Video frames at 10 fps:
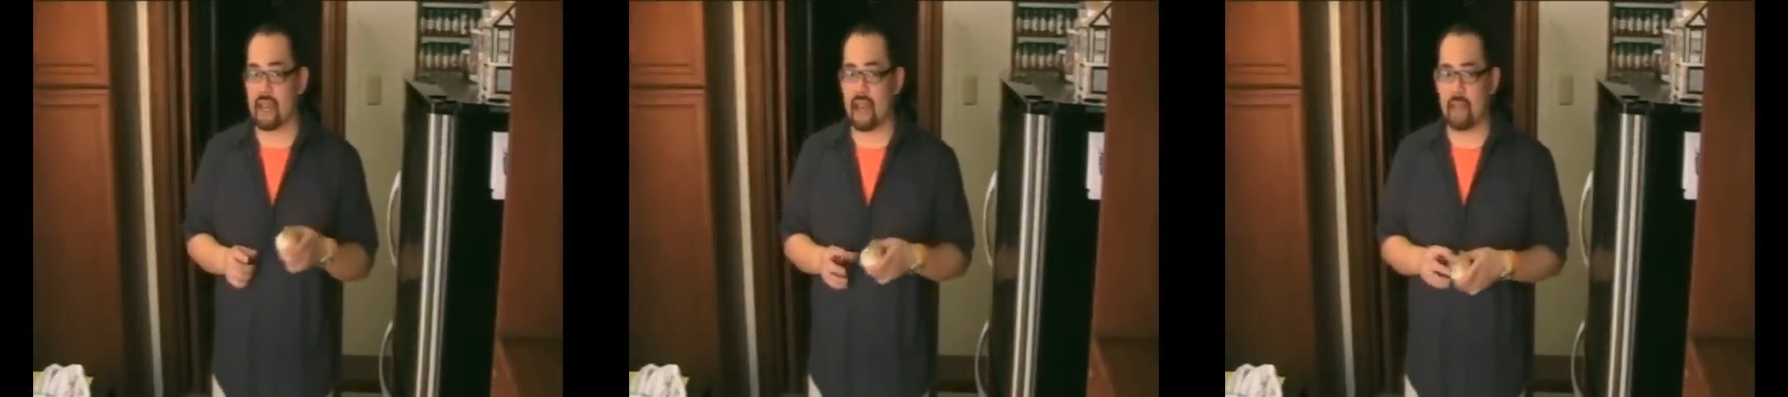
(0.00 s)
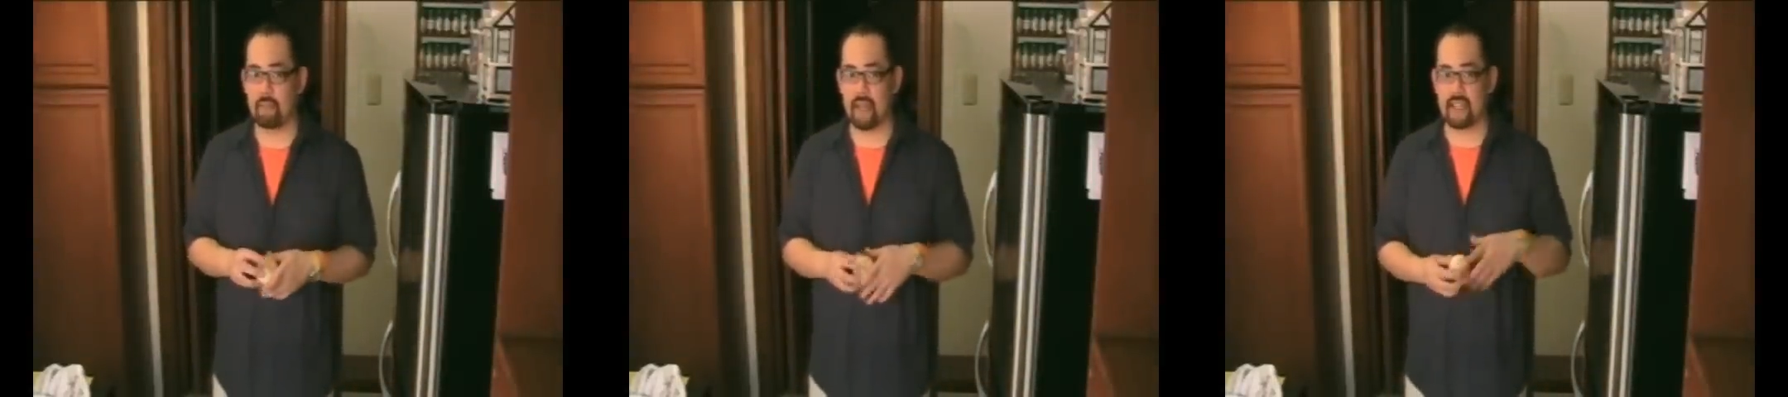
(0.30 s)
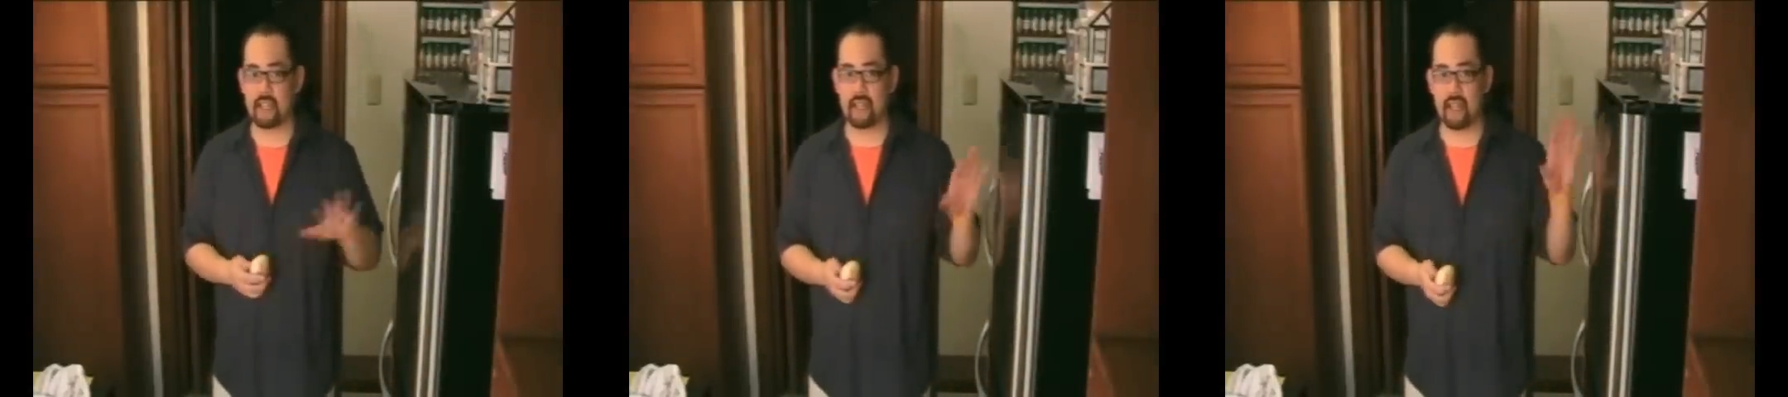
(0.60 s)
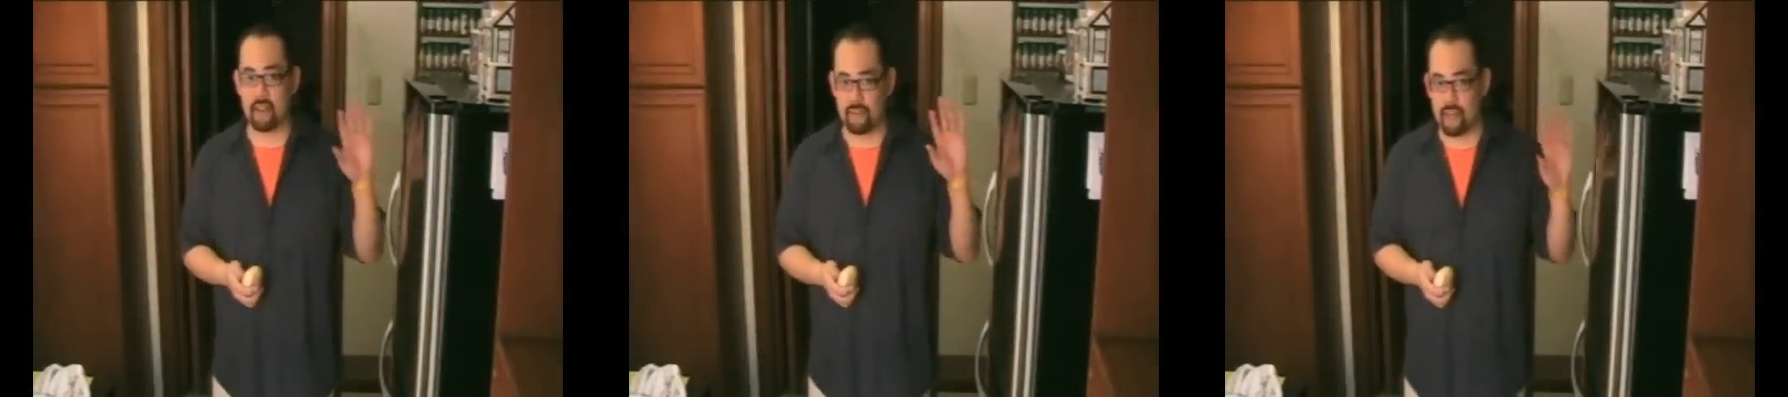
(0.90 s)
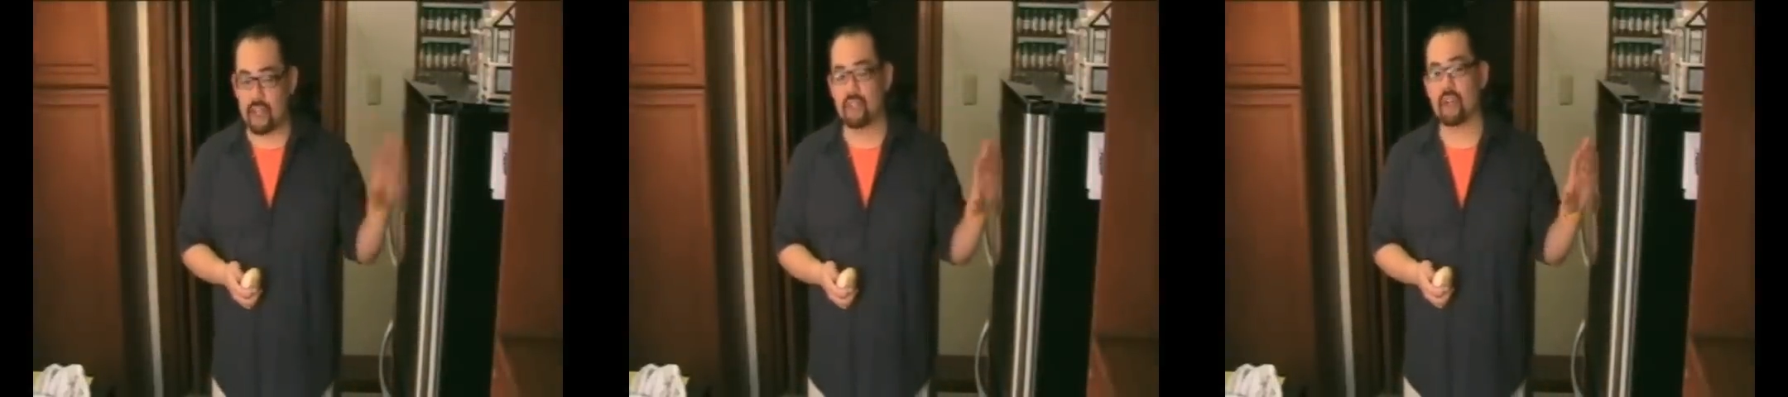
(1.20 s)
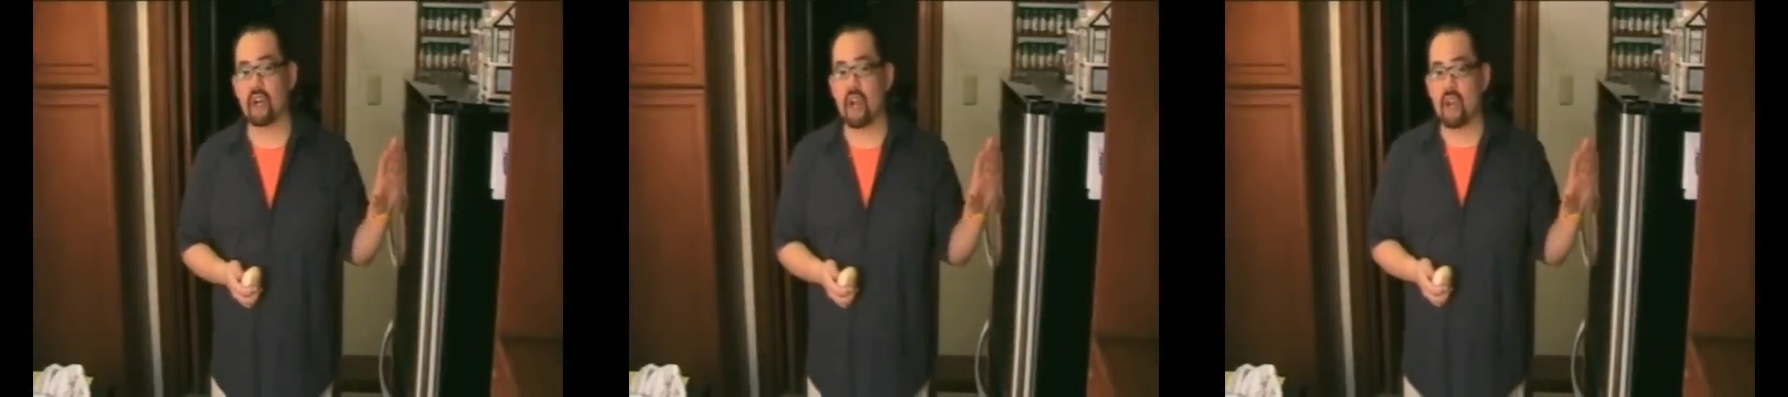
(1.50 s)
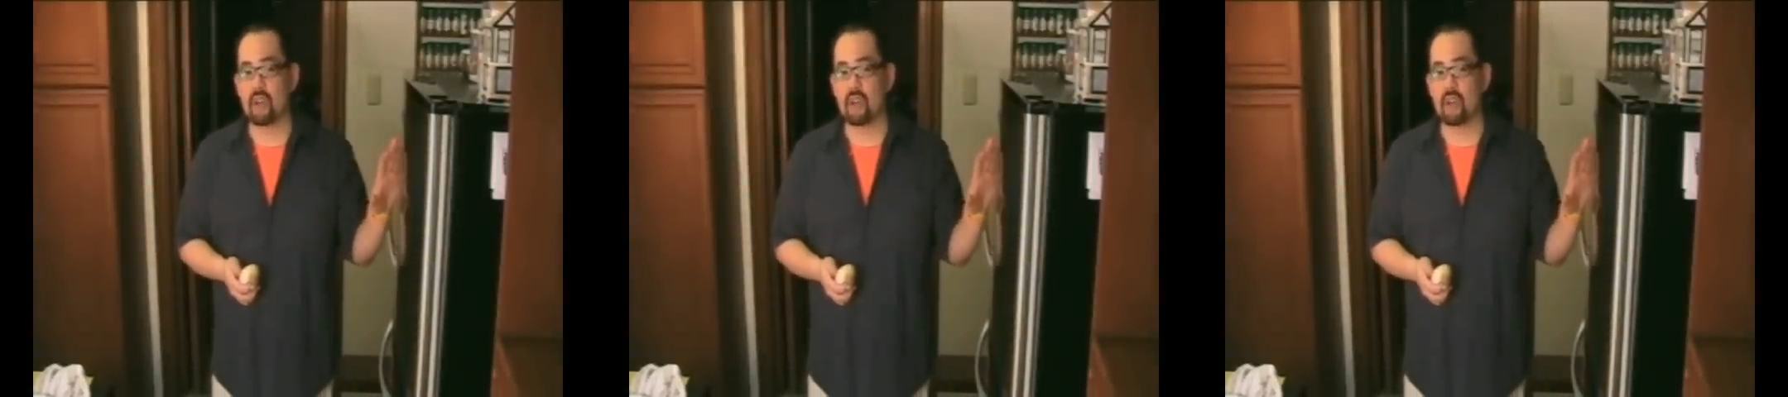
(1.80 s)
and I place it in the freezer